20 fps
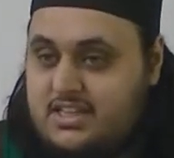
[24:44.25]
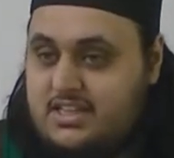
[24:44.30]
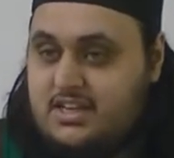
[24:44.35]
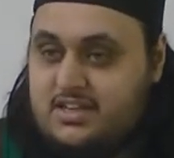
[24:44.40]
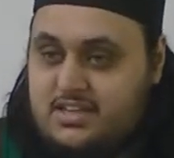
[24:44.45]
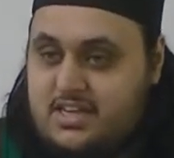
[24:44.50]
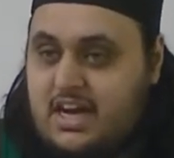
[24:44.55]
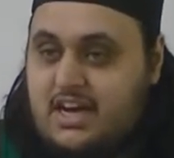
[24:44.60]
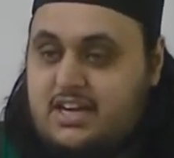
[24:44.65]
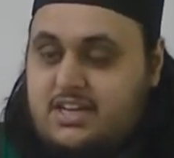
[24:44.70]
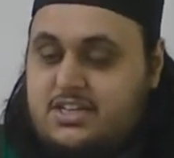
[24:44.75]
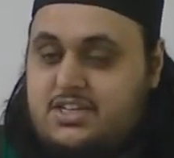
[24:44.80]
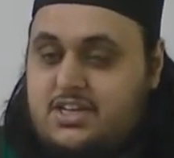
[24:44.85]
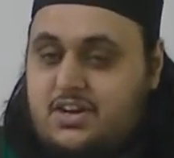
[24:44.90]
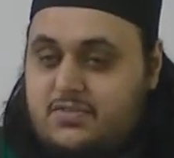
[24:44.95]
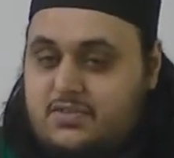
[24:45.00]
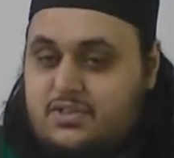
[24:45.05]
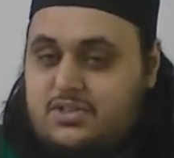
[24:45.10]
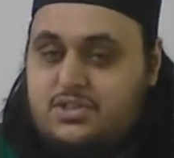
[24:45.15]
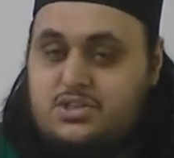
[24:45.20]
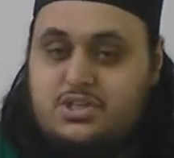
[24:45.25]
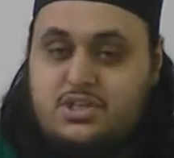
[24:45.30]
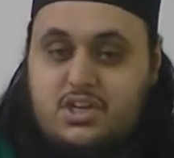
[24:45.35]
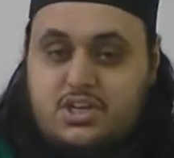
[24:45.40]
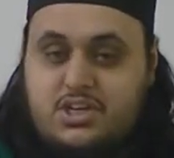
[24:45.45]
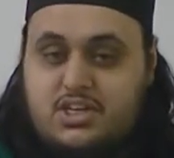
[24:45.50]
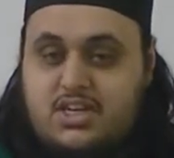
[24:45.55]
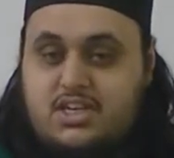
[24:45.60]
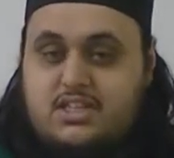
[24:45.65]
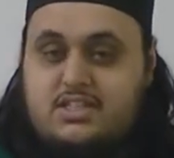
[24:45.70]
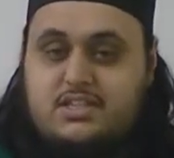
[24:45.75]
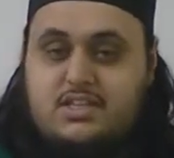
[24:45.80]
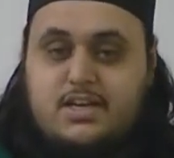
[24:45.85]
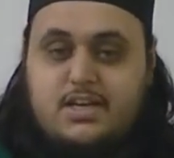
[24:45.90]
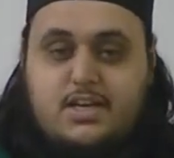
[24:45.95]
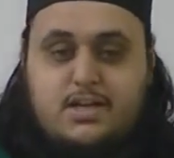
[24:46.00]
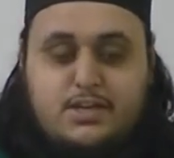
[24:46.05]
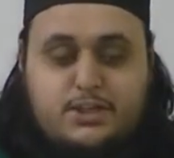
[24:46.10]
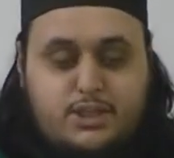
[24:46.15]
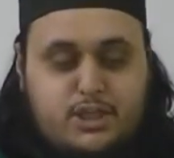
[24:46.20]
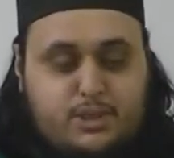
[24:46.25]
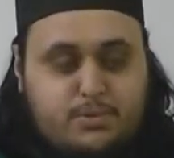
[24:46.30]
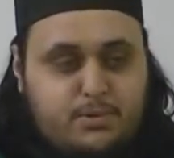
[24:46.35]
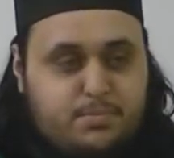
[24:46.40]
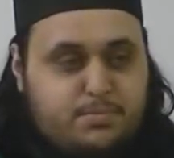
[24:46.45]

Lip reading: the reality of this journey is to